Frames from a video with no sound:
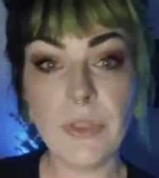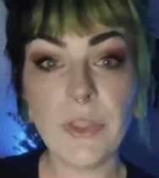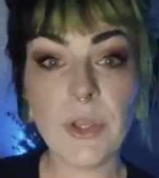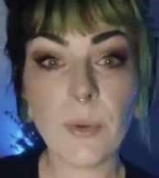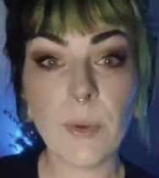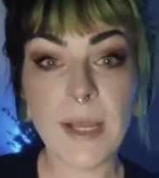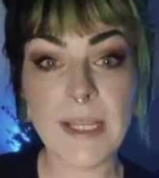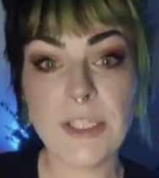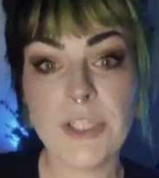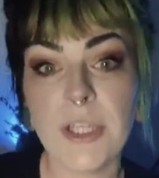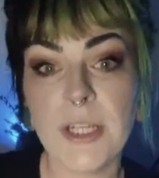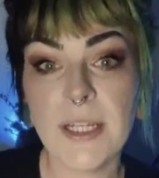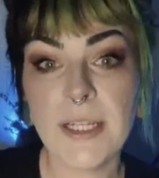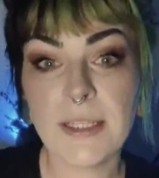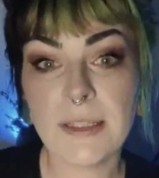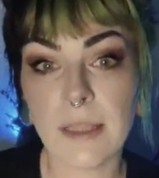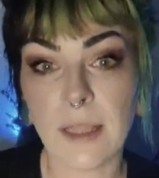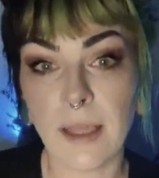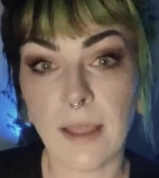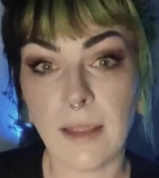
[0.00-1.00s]
the question
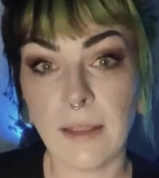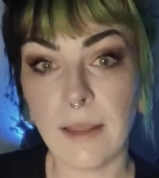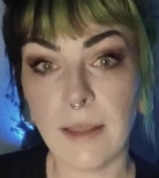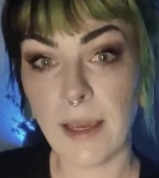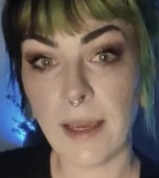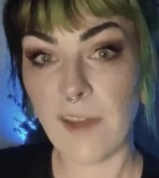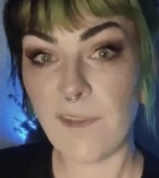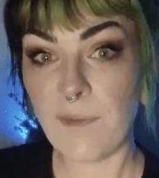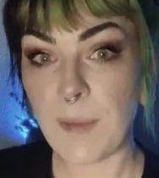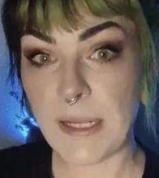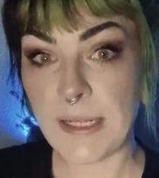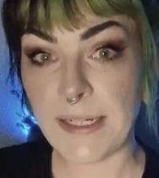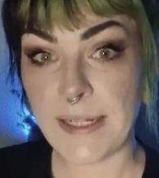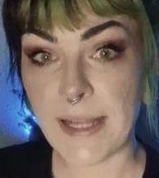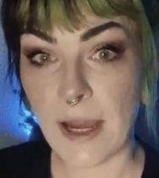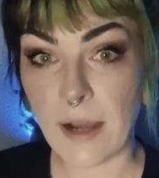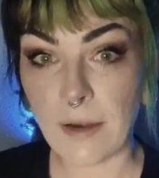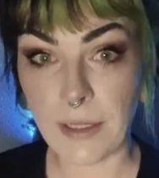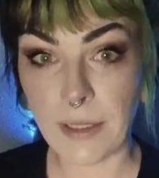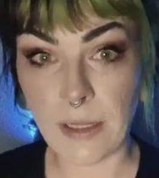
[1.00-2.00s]
is, lately I've been
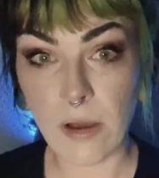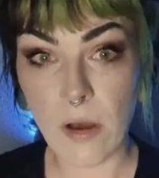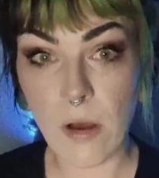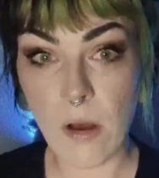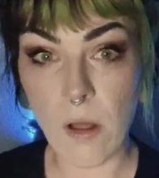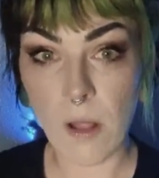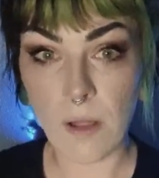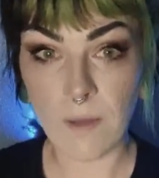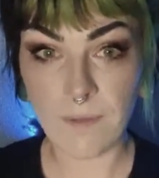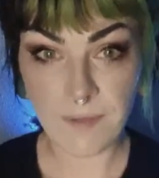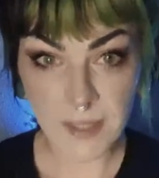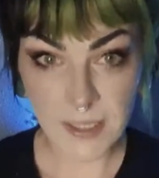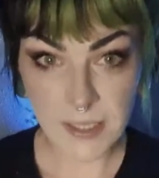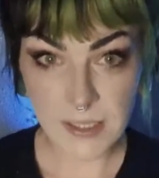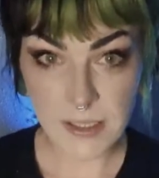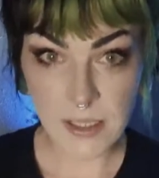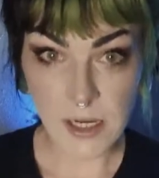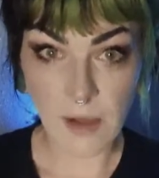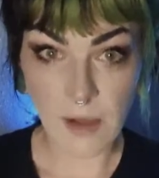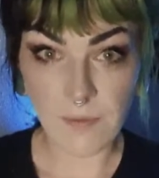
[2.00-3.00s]
doubting all of this
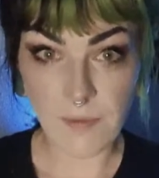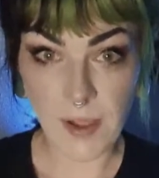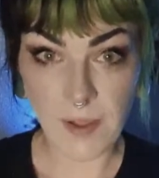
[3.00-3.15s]
stuff.